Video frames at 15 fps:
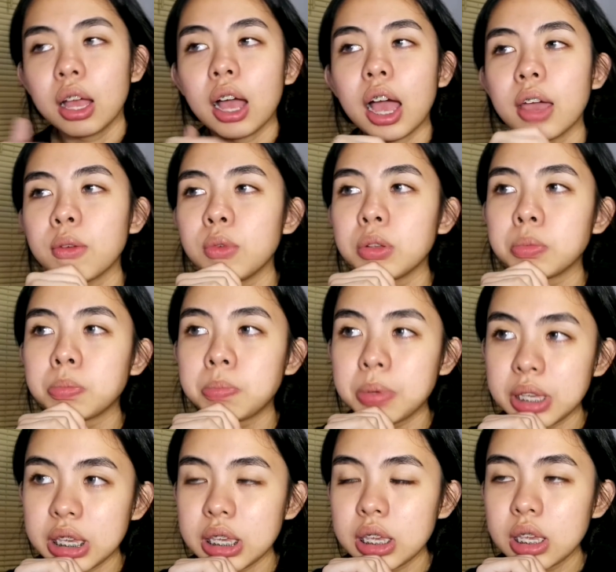I will
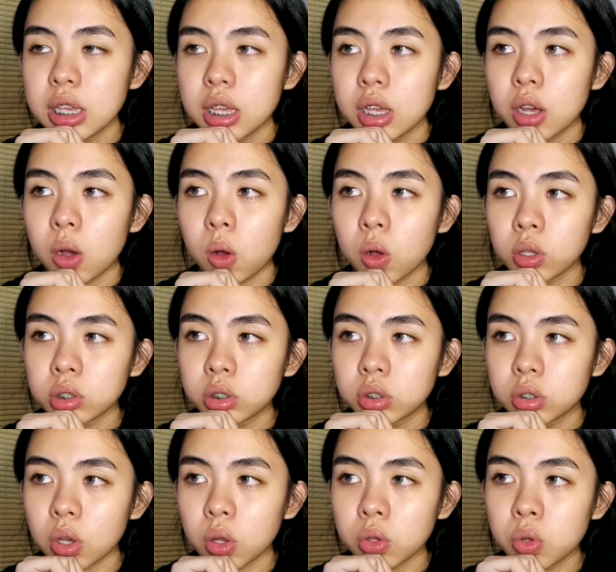be
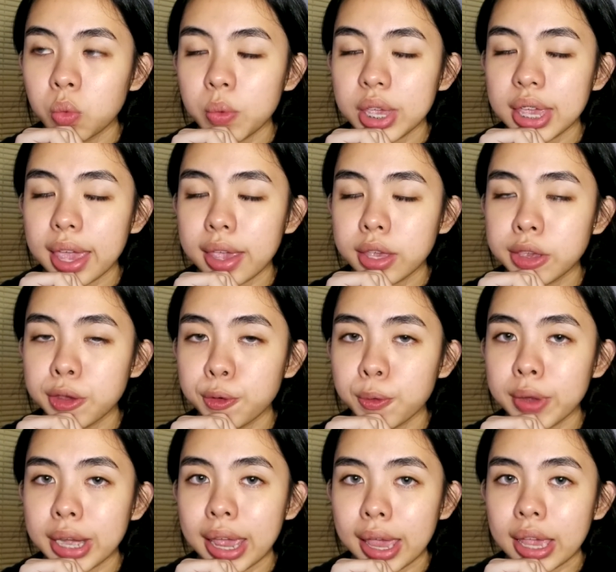also doing a
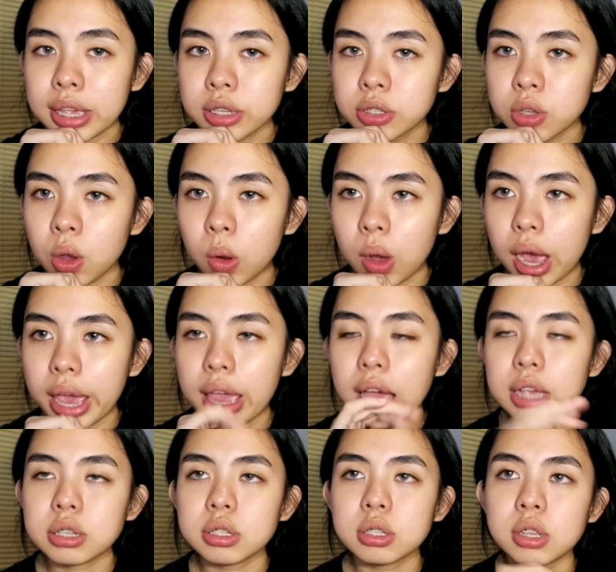Q&A. So I
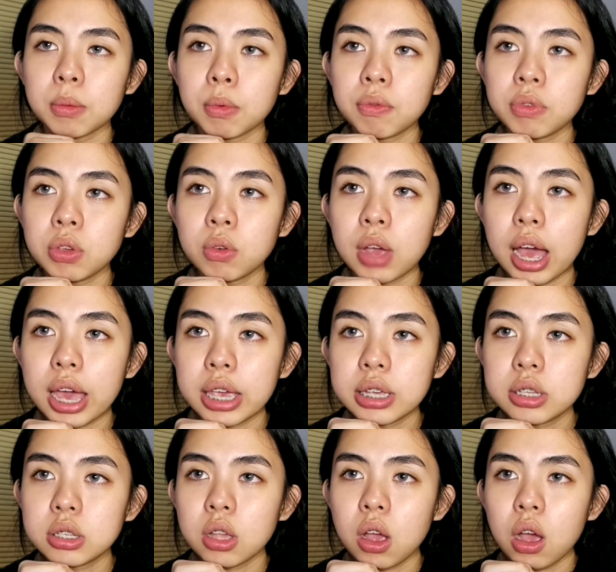asked some of you
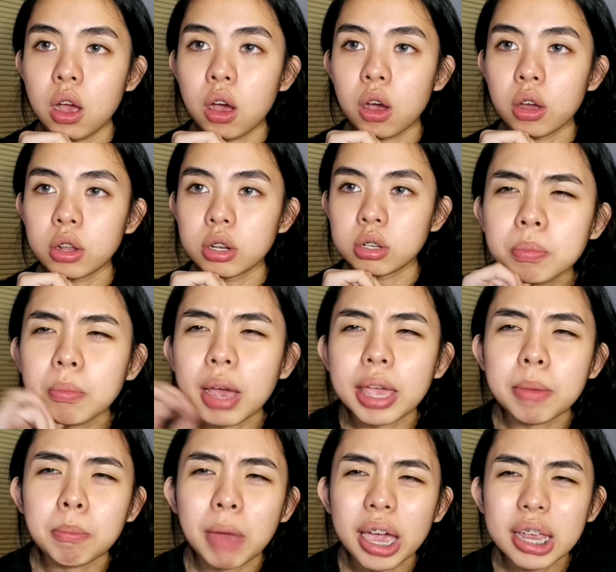guys on
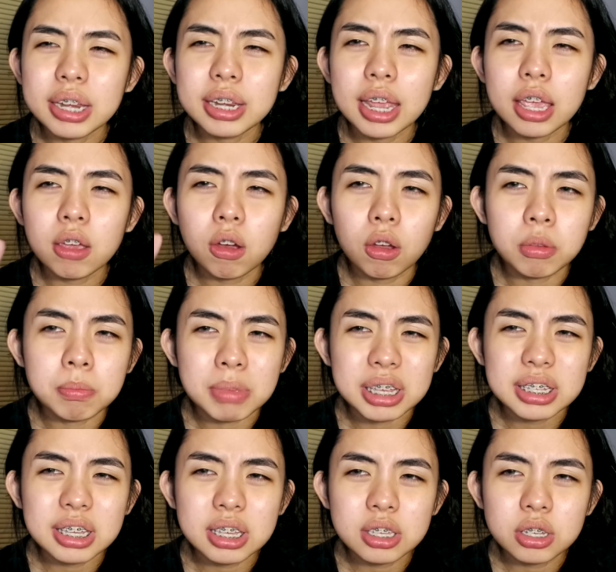my day on
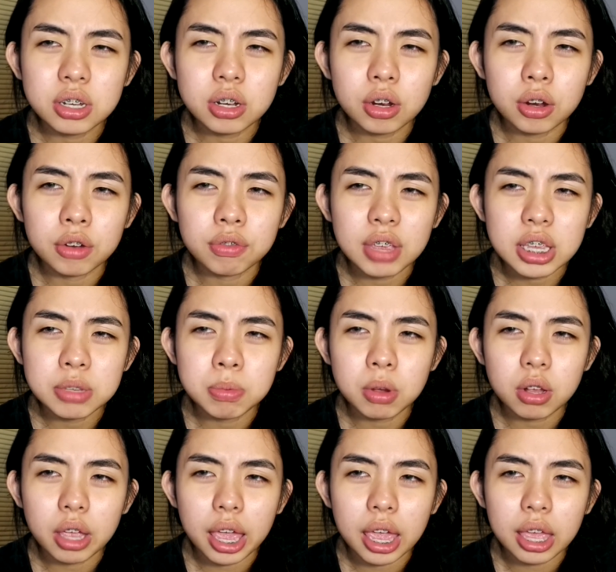Messenger or
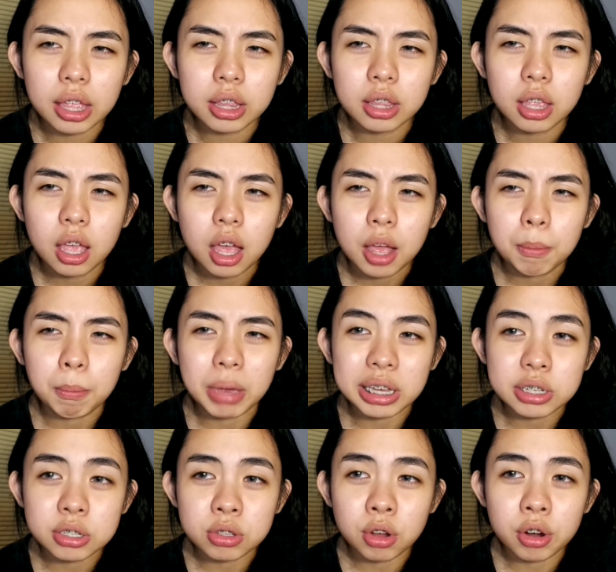Facebook, and my
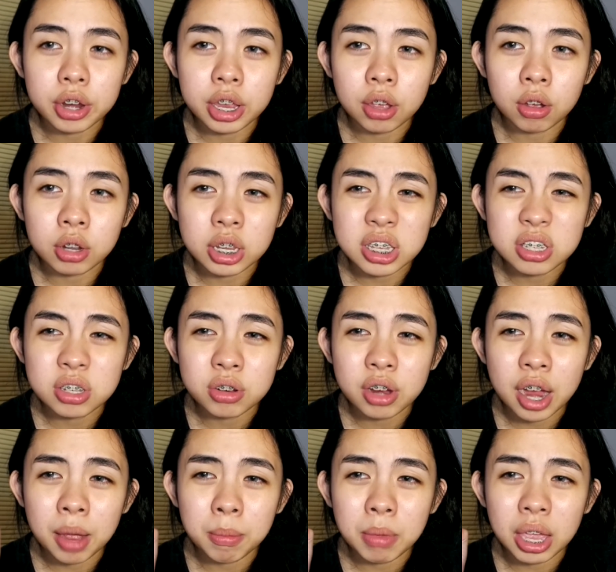story on
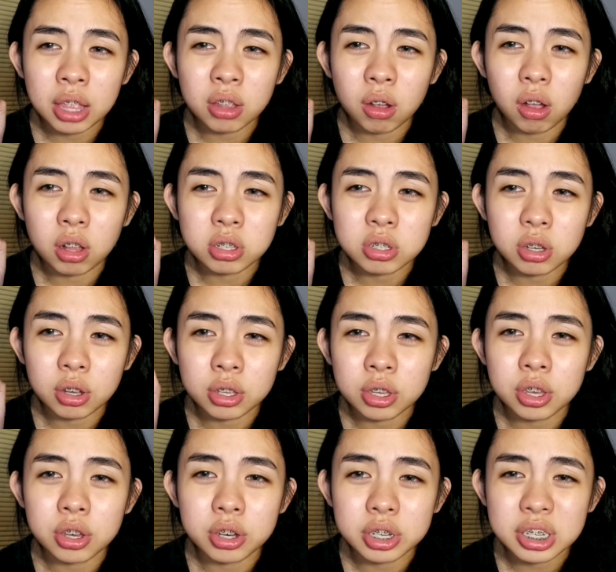Instagram, and also on
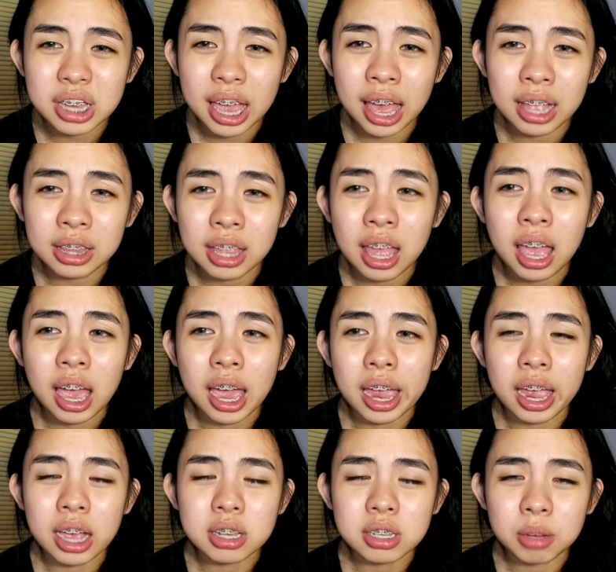Curious Cat. I
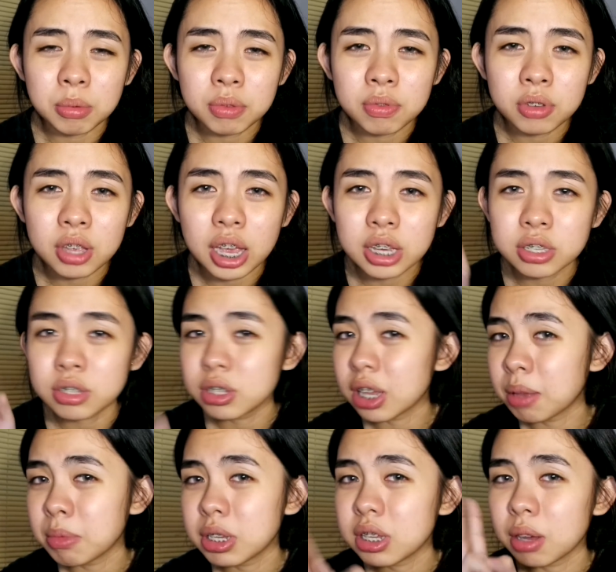asked some of you guys to
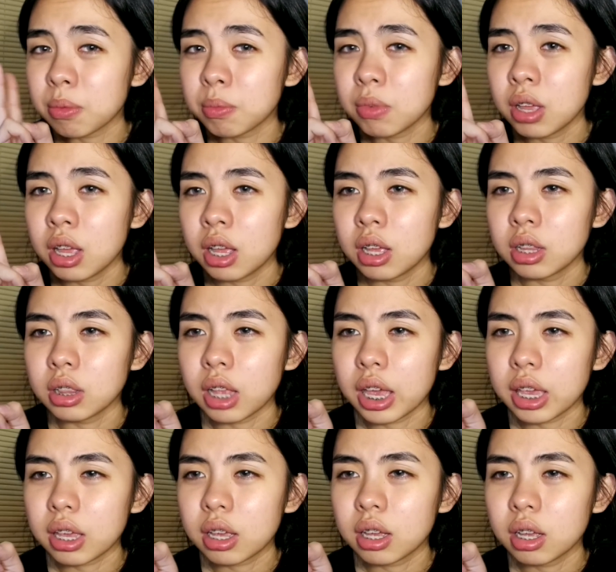send me some
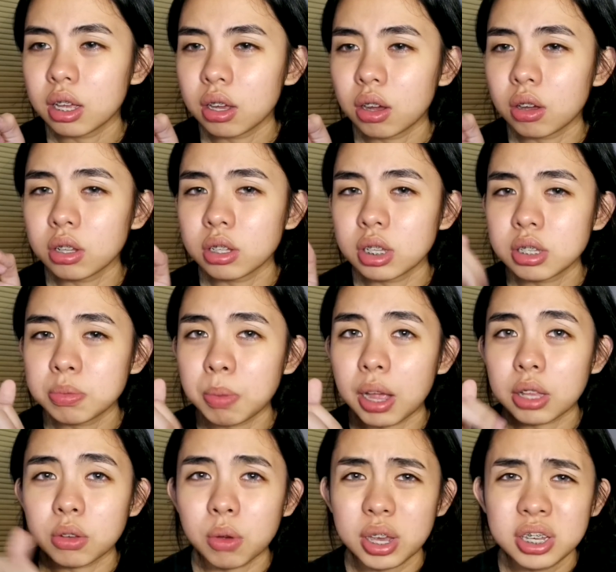like on the
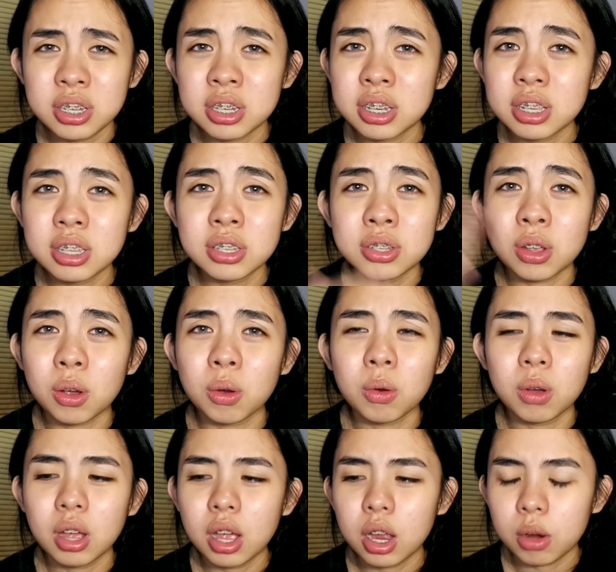spot questions,
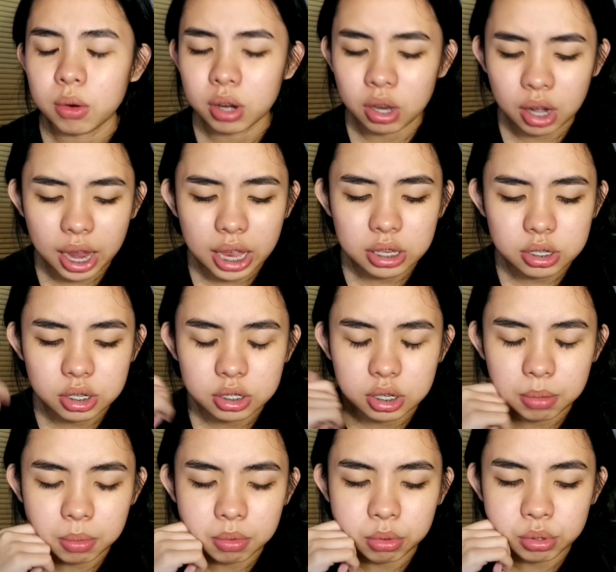so we're gonna answer
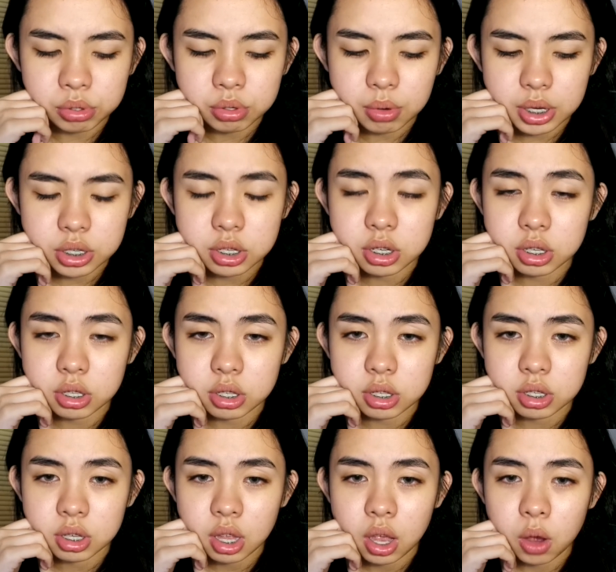some of those
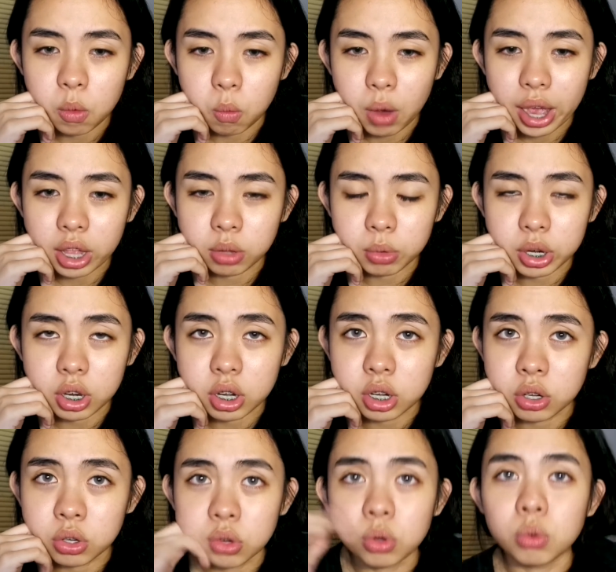questions while we're gonna
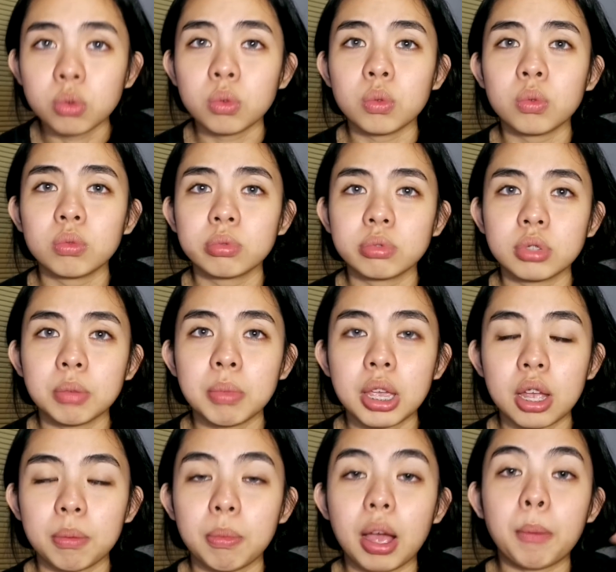do the
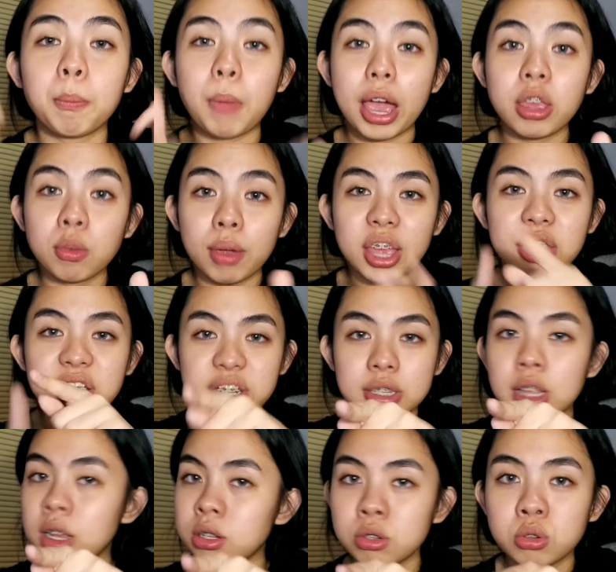makeup. By the way, this
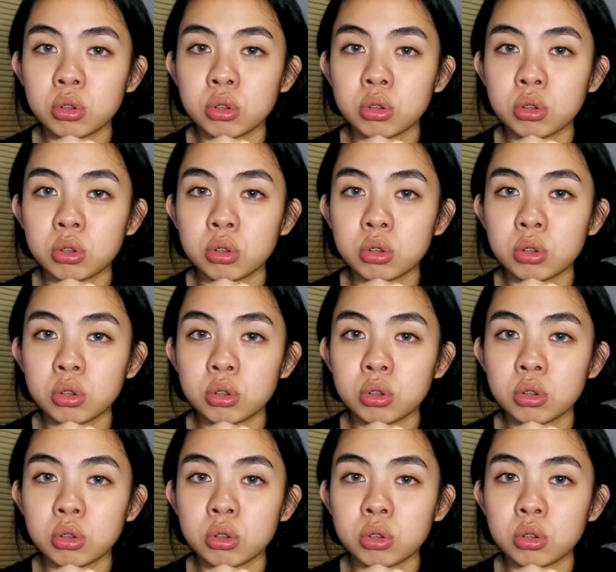is not a